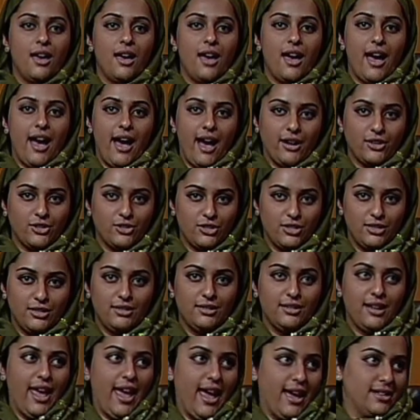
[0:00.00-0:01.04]

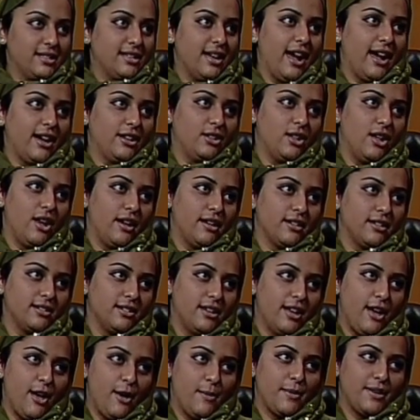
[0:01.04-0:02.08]
action and dialogue,
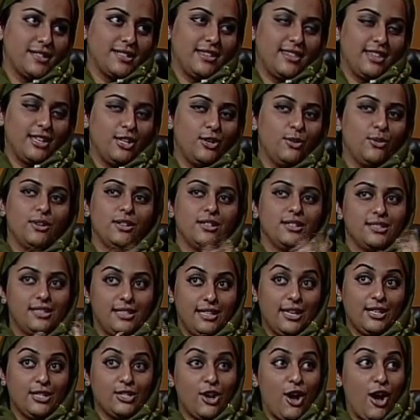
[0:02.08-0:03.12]
because I think you can sit
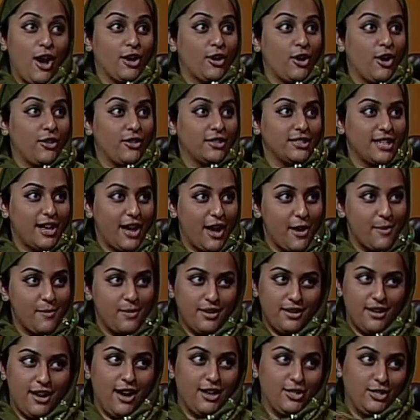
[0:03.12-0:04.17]
and talk all the time and
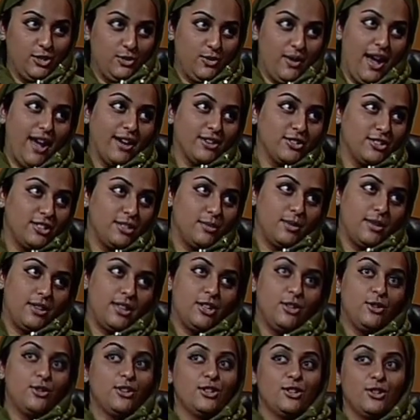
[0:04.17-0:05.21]
not do action, but then
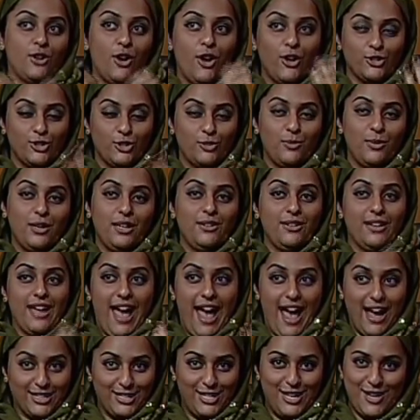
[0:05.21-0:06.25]
you can also be
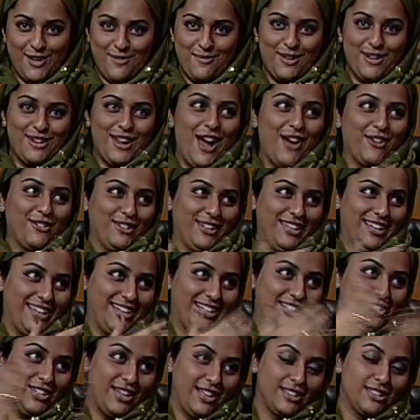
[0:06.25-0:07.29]
acting but not really get a
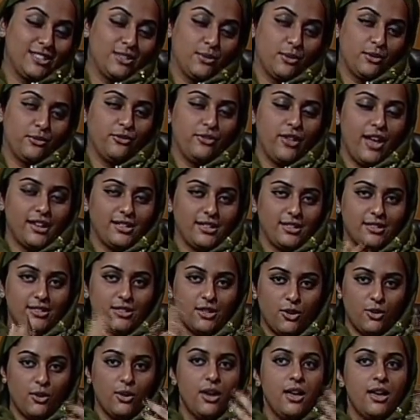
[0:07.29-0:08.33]
chance to reflect. And
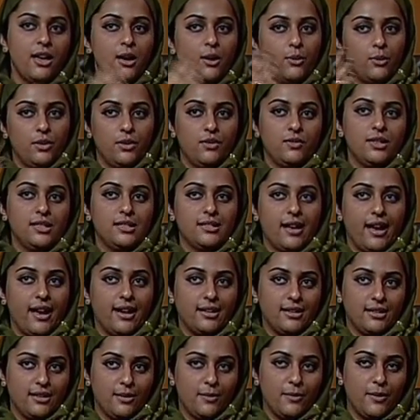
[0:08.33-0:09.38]
so we've
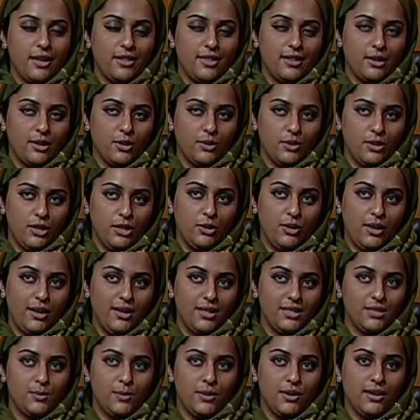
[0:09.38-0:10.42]
designed, I think, a really great
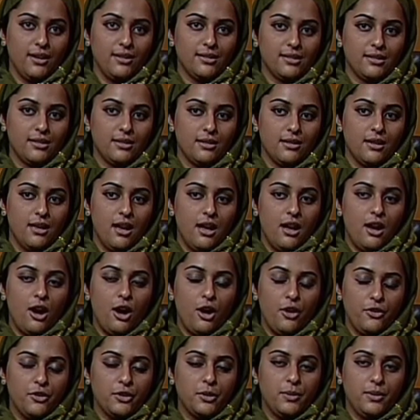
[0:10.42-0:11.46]
experience, and
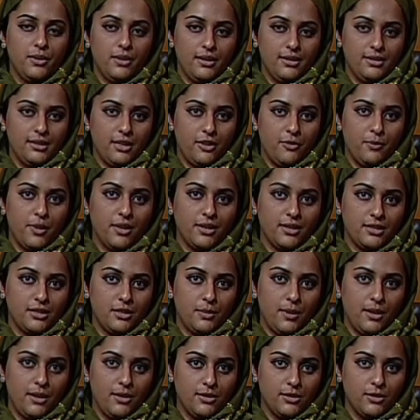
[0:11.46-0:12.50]
all the communities that have
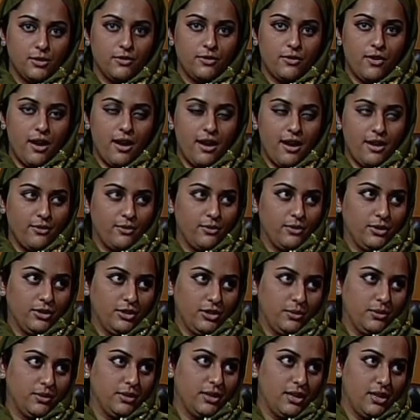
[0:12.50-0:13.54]
participated so far have really,
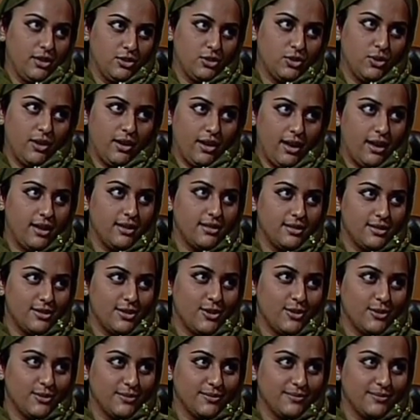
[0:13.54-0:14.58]
really enjoyed it. So